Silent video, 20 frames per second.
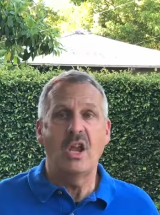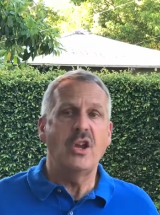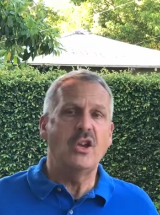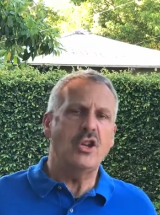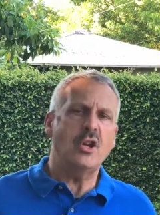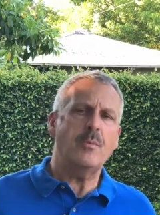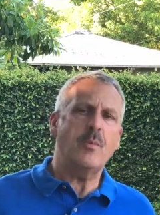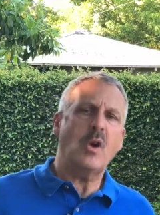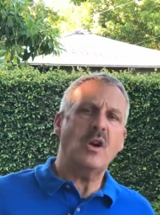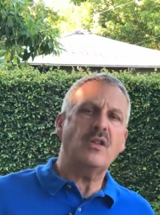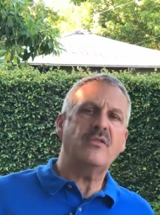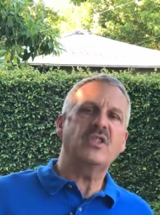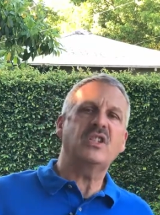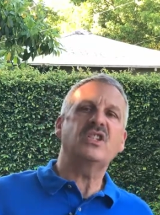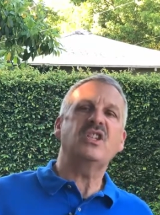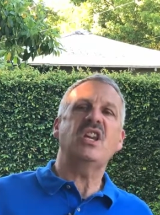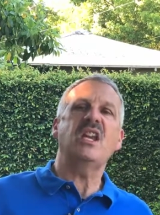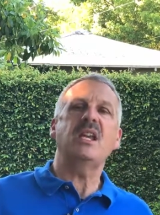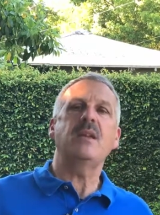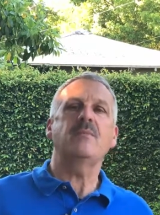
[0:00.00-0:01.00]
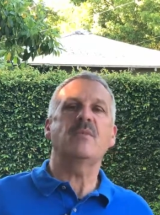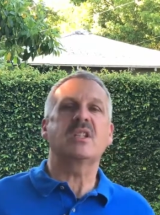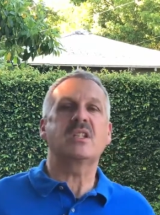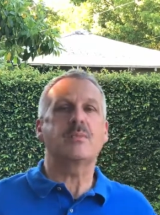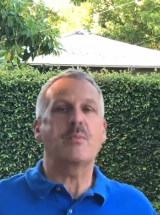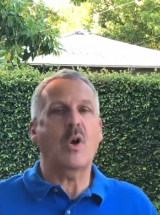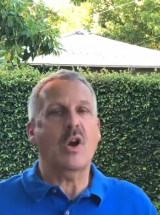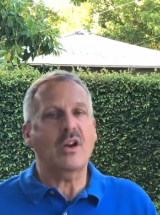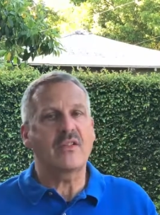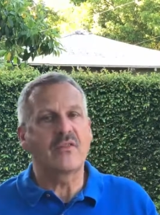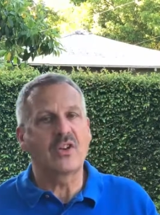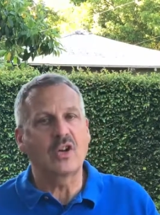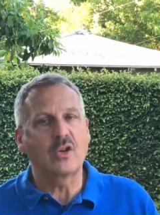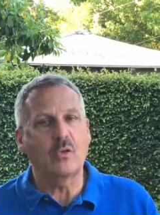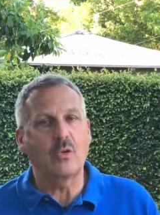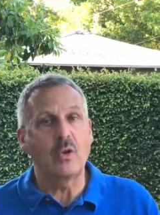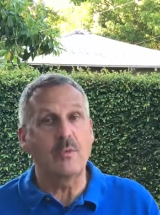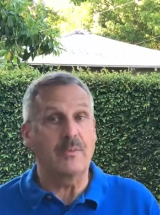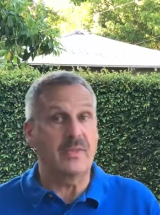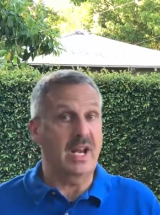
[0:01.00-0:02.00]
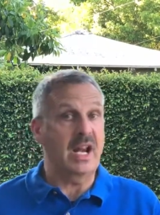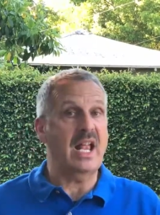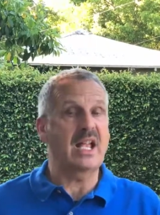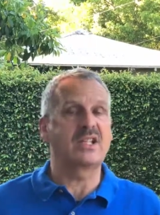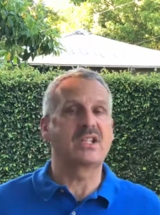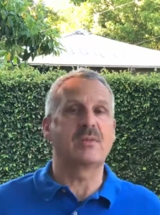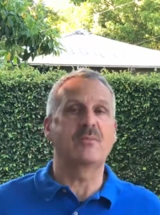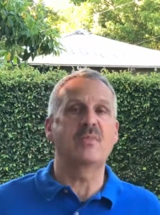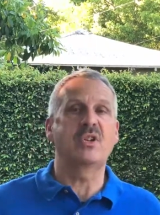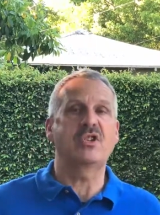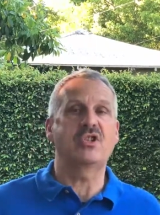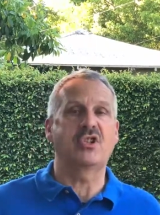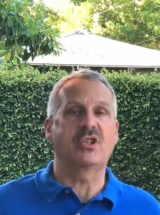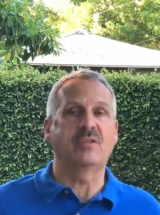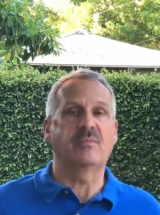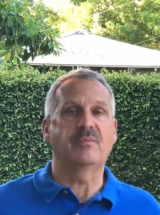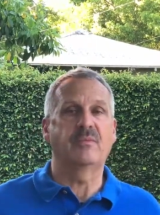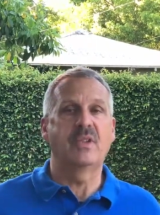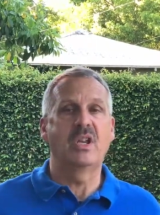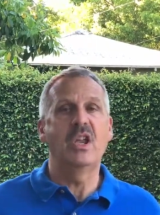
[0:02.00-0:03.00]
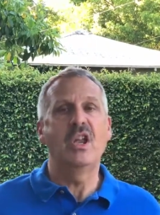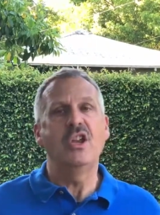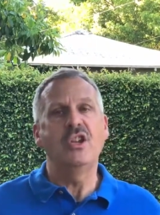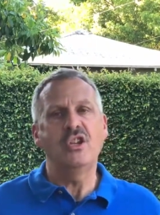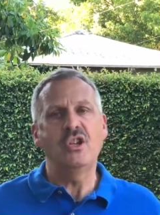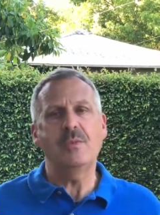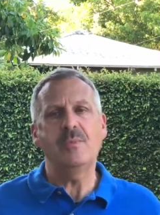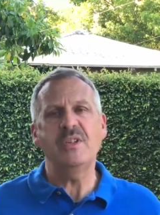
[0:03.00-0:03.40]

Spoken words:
You're part of a team that's part of a group that has a mission. You'll be